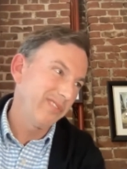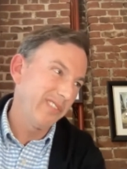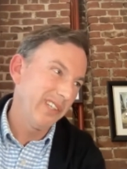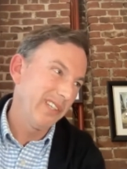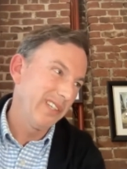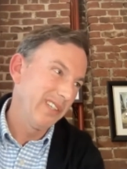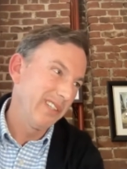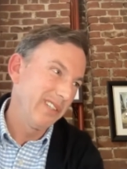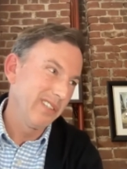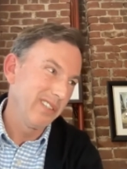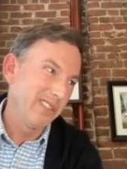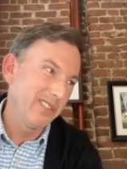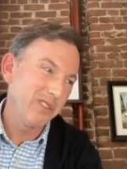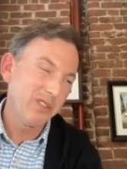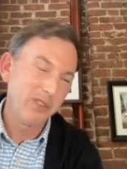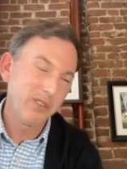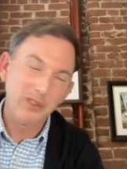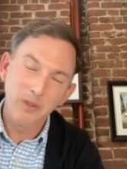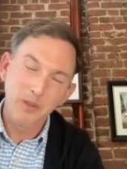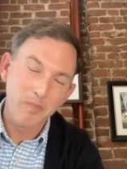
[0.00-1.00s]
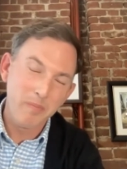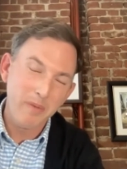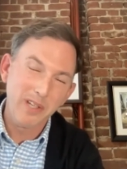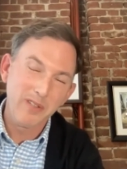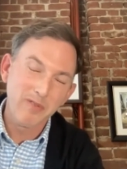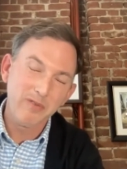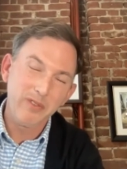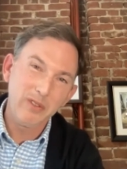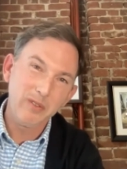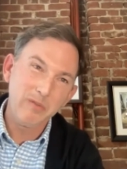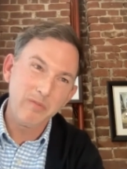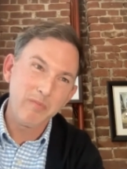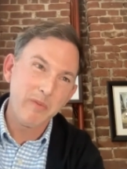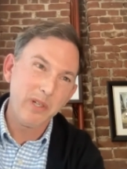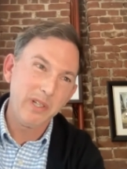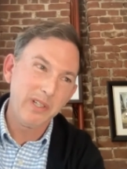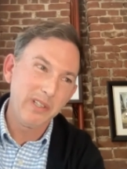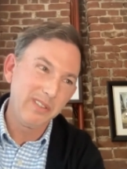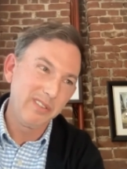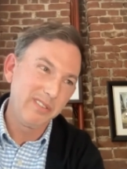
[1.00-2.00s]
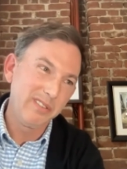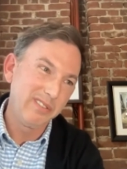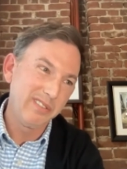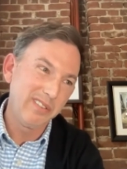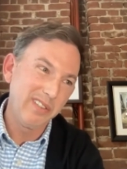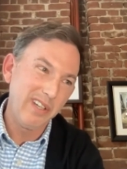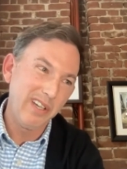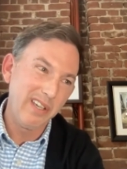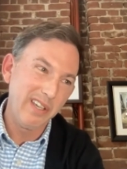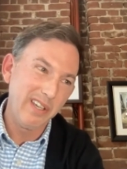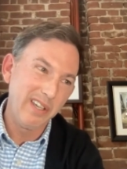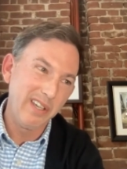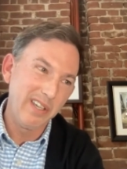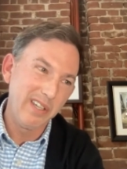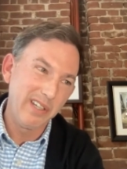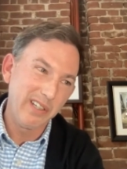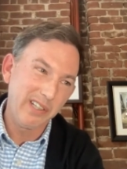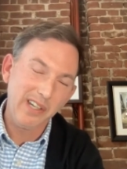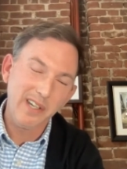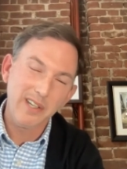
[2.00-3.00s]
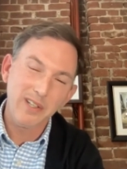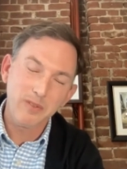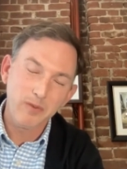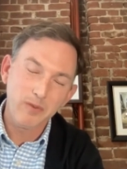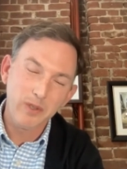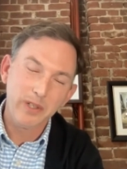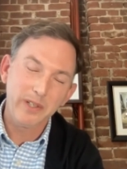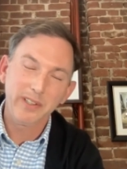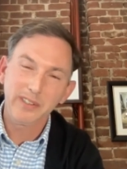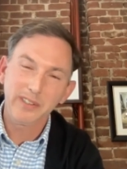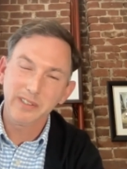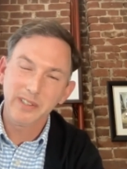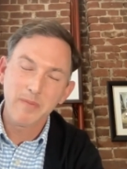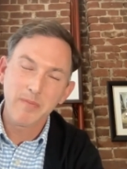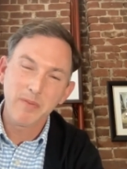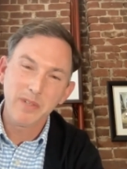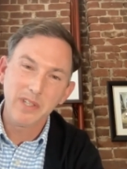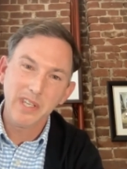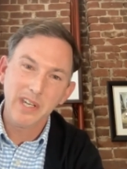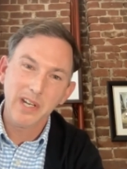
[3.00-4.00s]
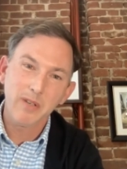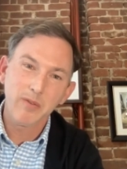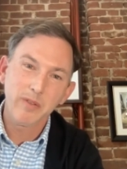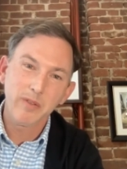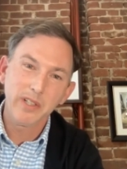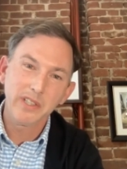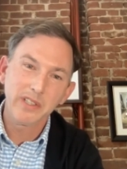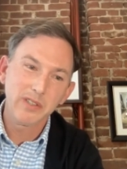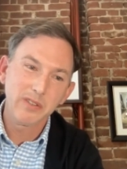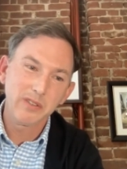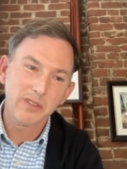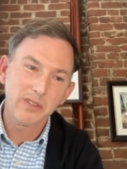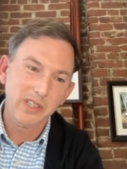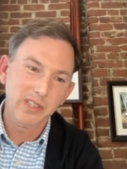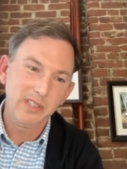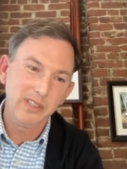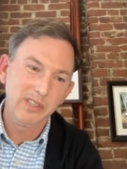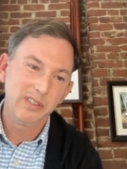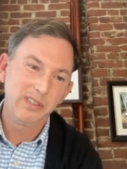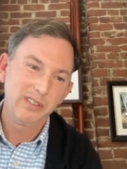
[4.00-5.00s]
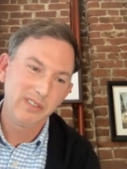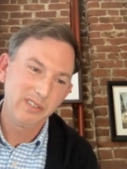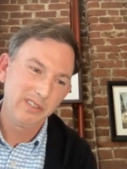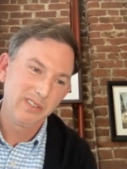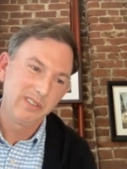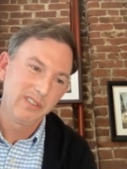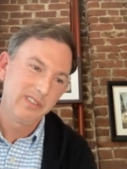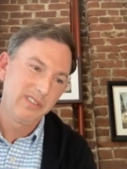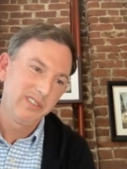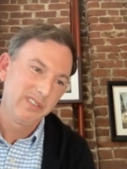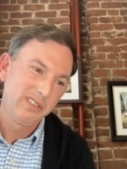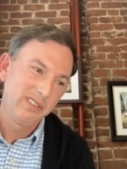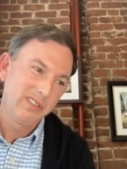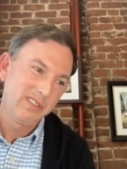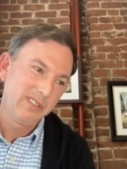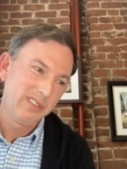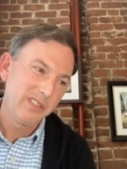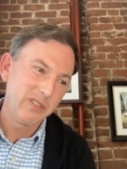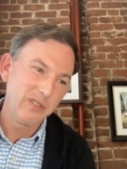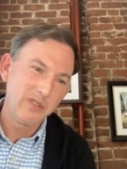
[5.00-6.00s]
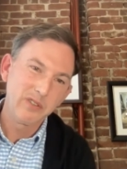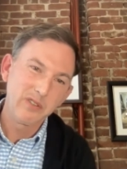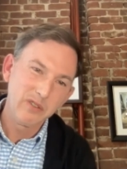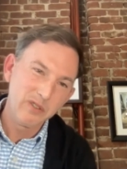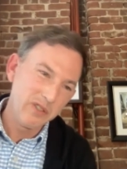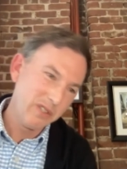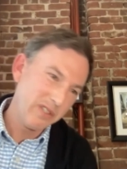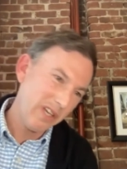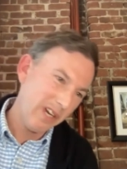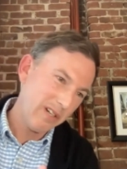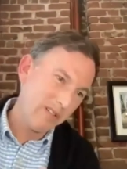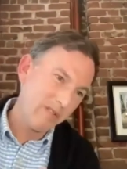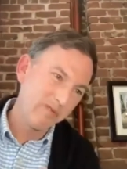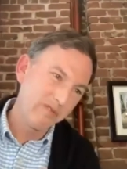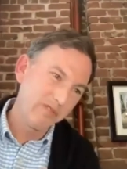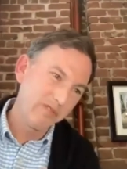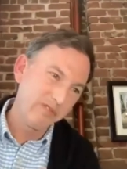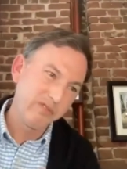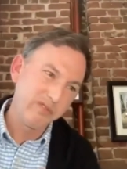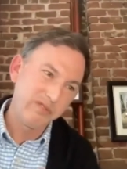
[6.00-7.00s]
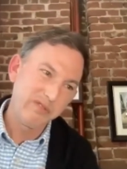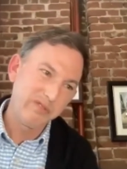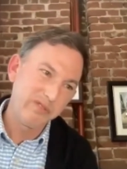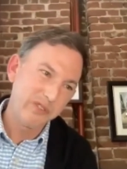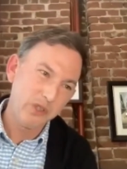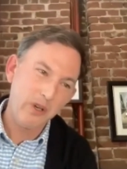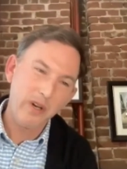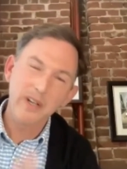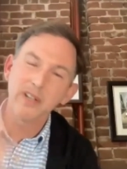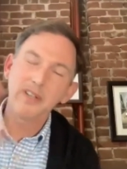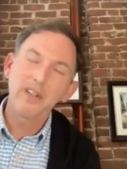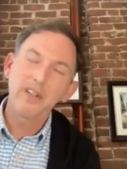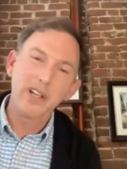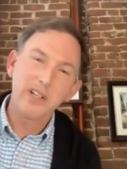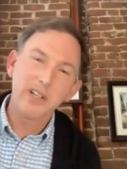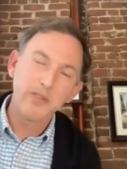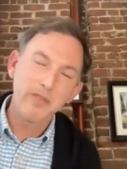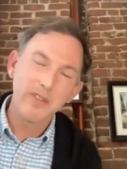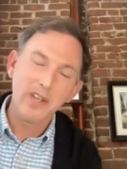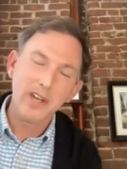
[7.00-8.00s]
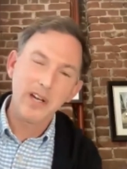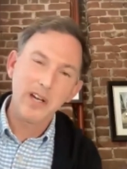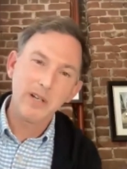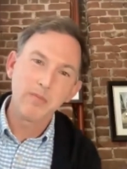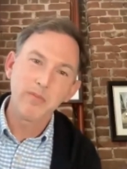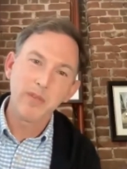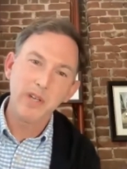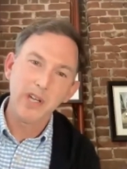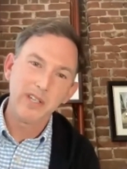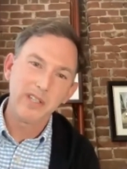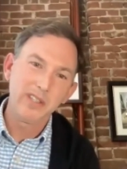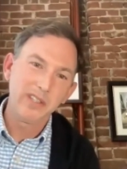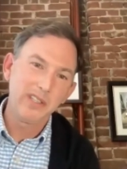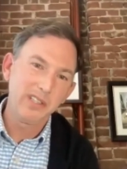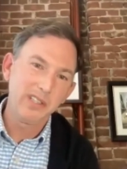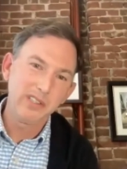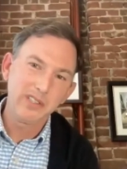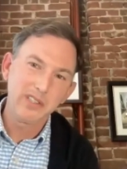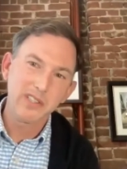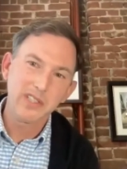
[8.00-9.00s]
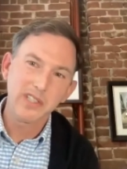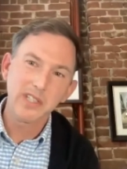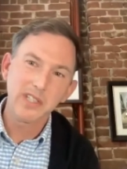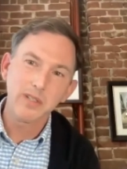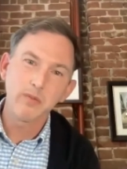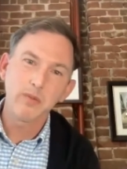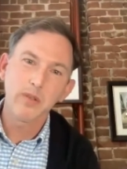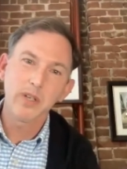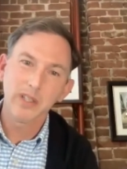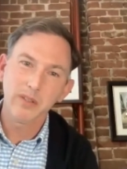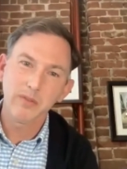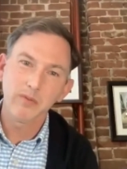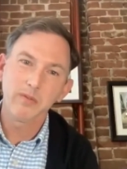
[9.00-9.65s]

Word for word: it's a little painful but it kind of worked. I mean, that way you can, you, you just have try a lot of them and then see what